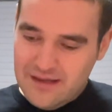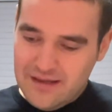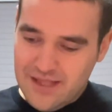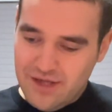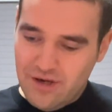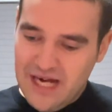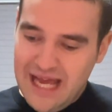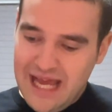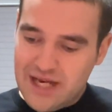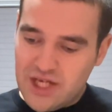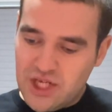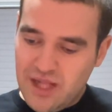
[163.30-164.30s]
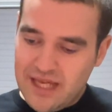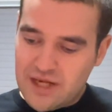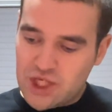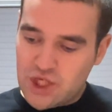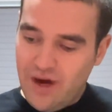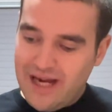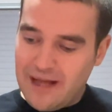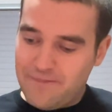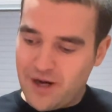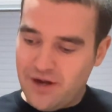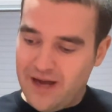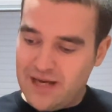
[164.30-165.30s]
Luca and Giulia joined
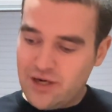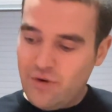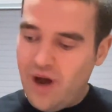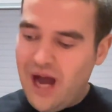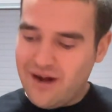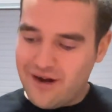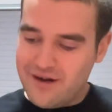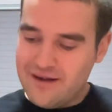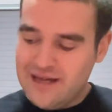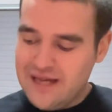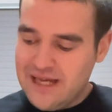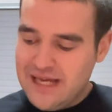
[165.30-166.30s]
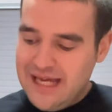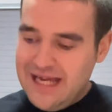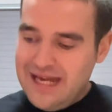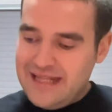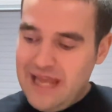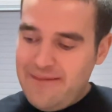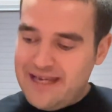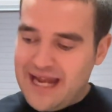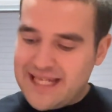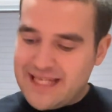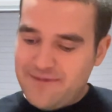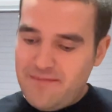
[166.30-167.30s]
Alberto underwater. They
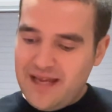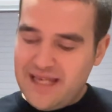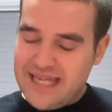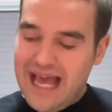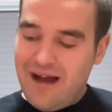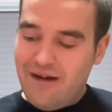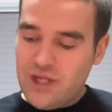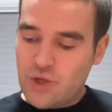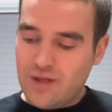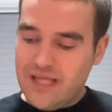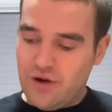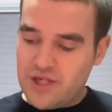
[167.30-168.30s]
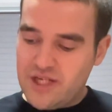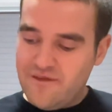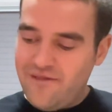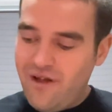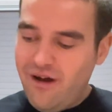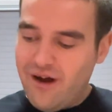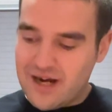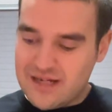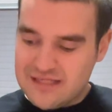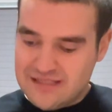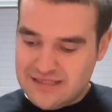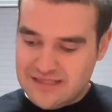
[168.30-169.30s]
began swimming down toward the ocean
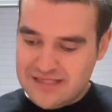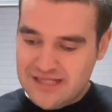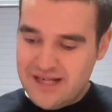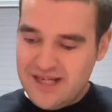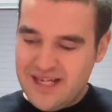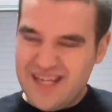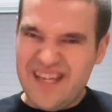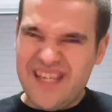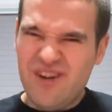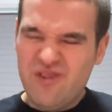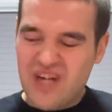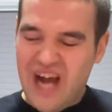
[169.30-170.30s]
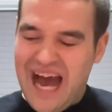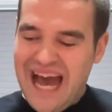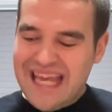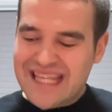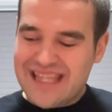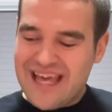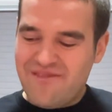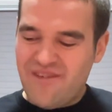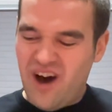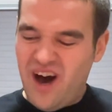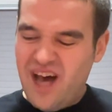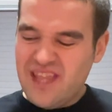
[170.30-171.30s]
floor. You guys live
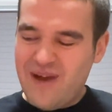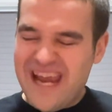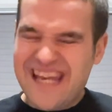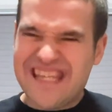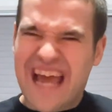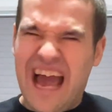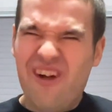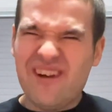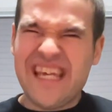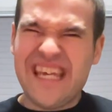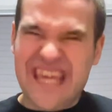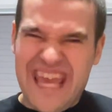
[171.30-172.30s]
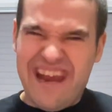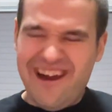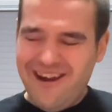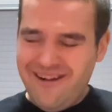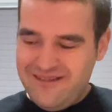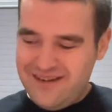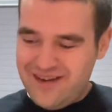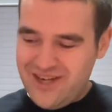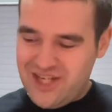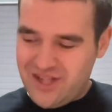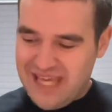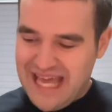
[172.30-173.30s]
all the way down here?
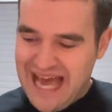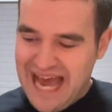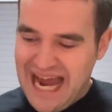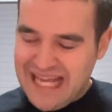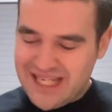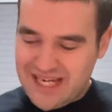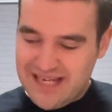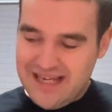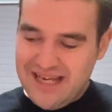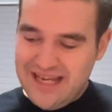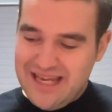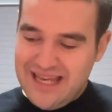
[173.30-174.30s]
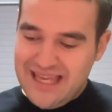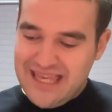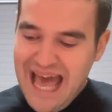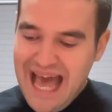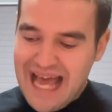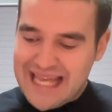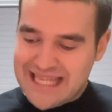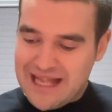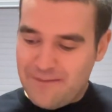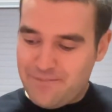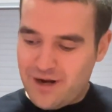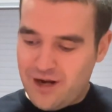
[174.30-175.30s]
Giulia asked. Yeah, said
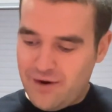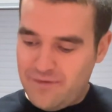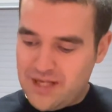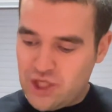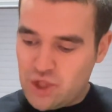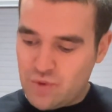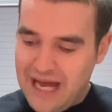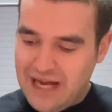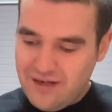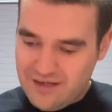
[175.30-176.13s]
Alberto with a shrug.